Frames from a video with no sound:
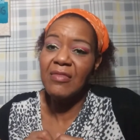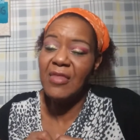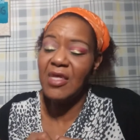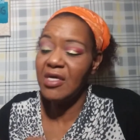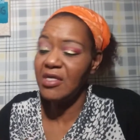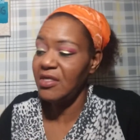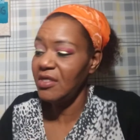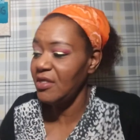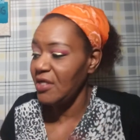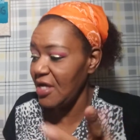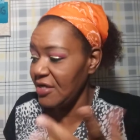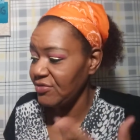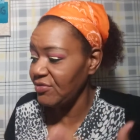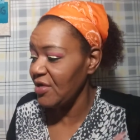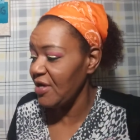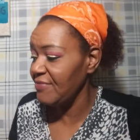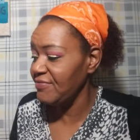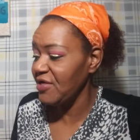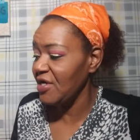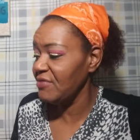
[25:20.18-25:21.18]
and that's
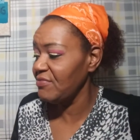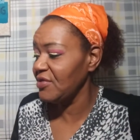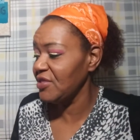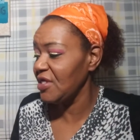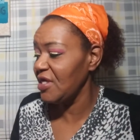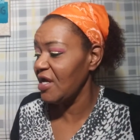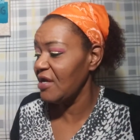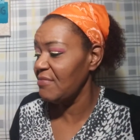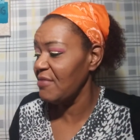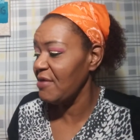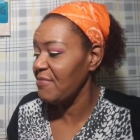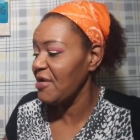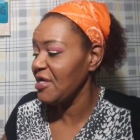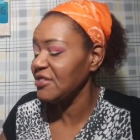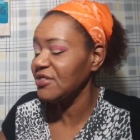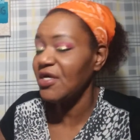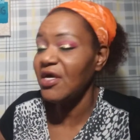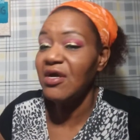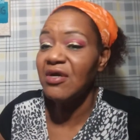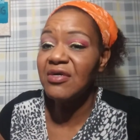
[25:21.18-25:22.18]
what I've done with a lot of my
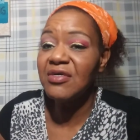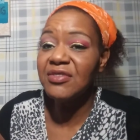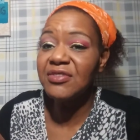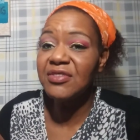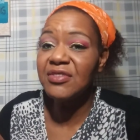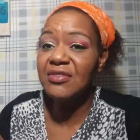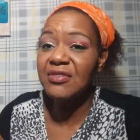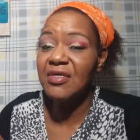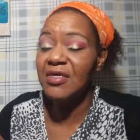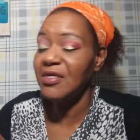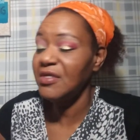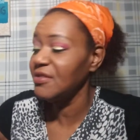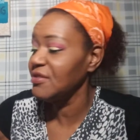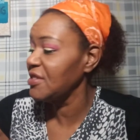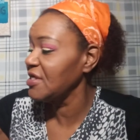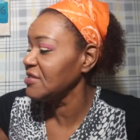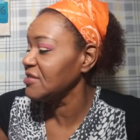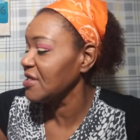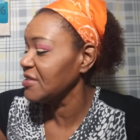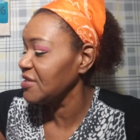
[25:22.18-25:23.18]
mascaras and
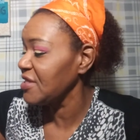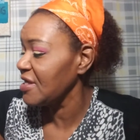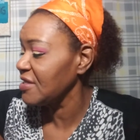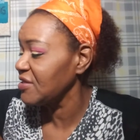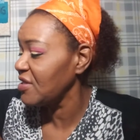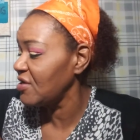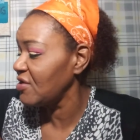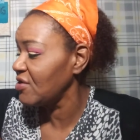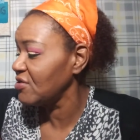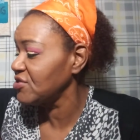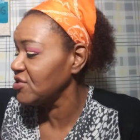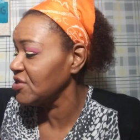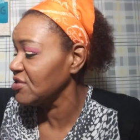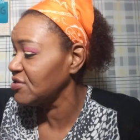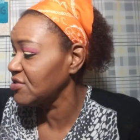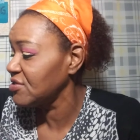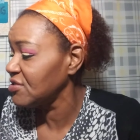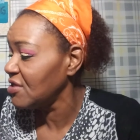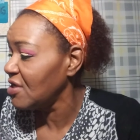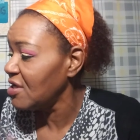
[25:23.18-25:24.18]
things like that that are
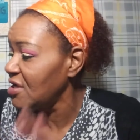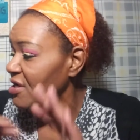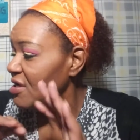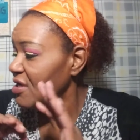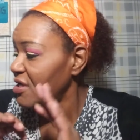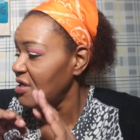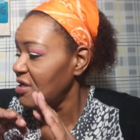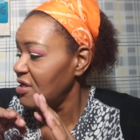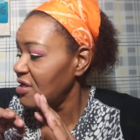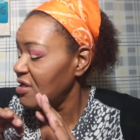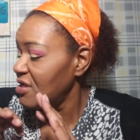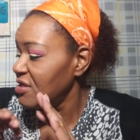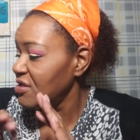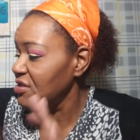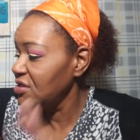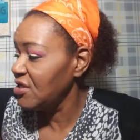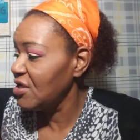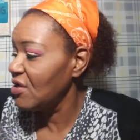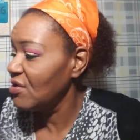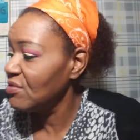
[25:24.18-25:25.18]
just,
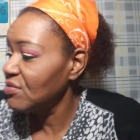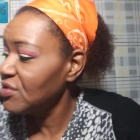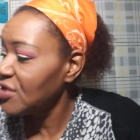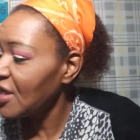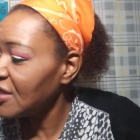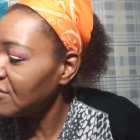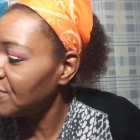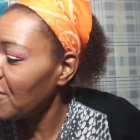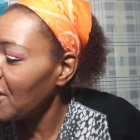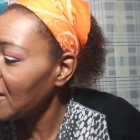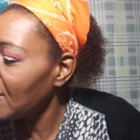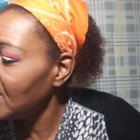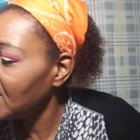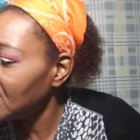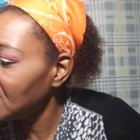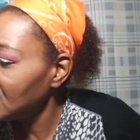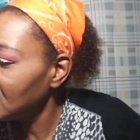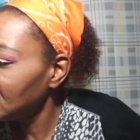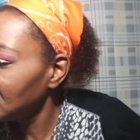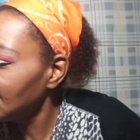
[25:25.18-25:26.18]
you know, that's back
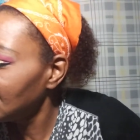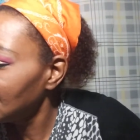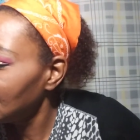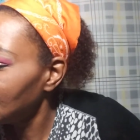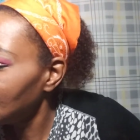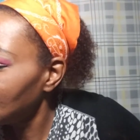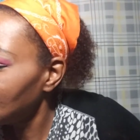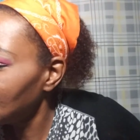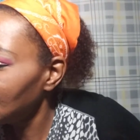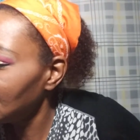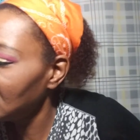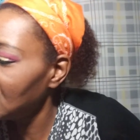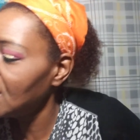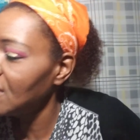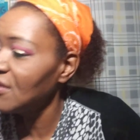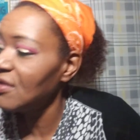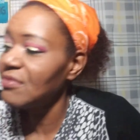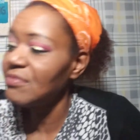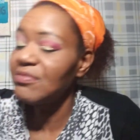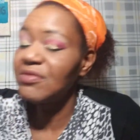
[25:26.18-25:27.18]
when,
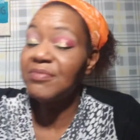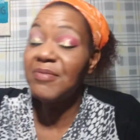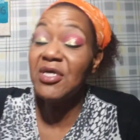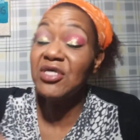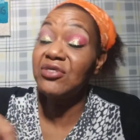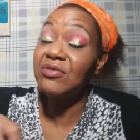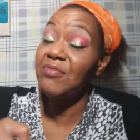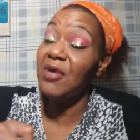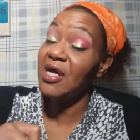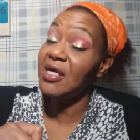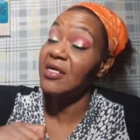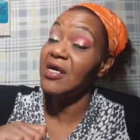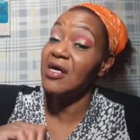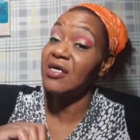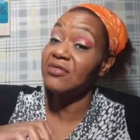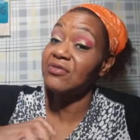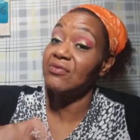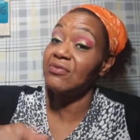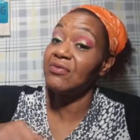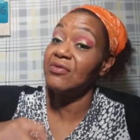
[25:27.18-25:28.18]
especially back in
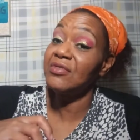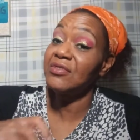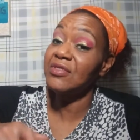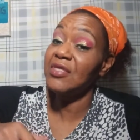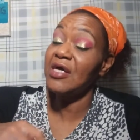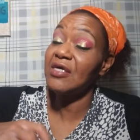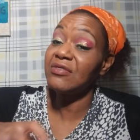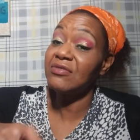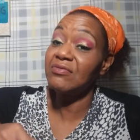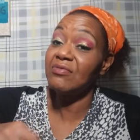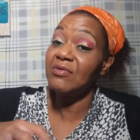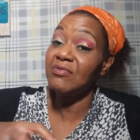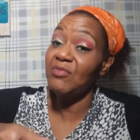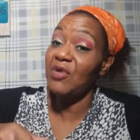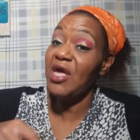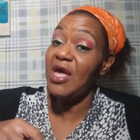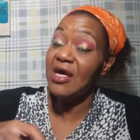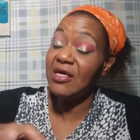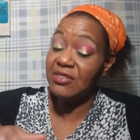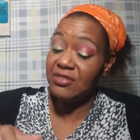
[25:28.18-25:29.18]
high school, that's when
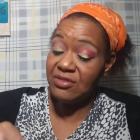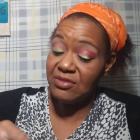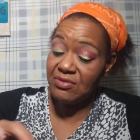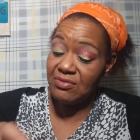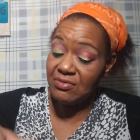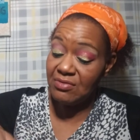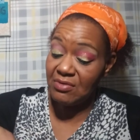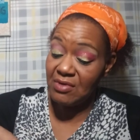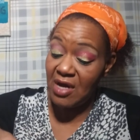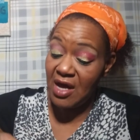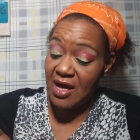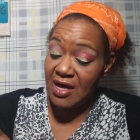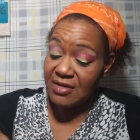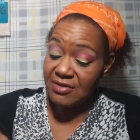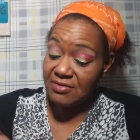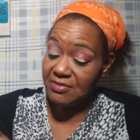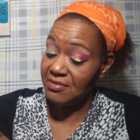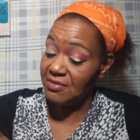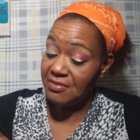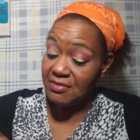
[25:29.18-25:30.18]
we had to, I had
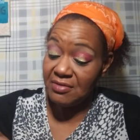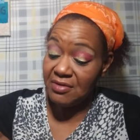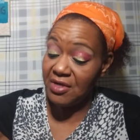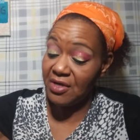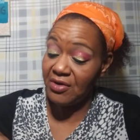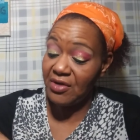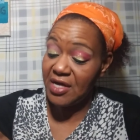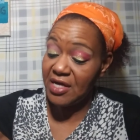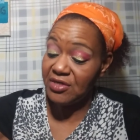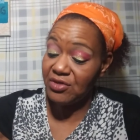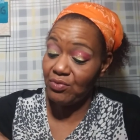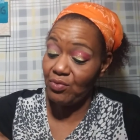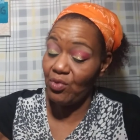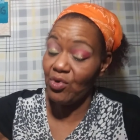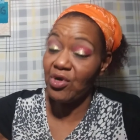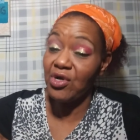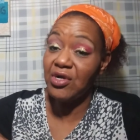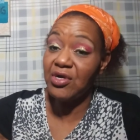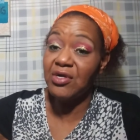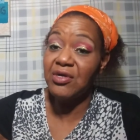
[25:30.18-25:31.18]
literally had to
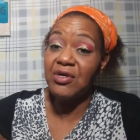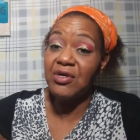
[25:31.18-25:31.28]
work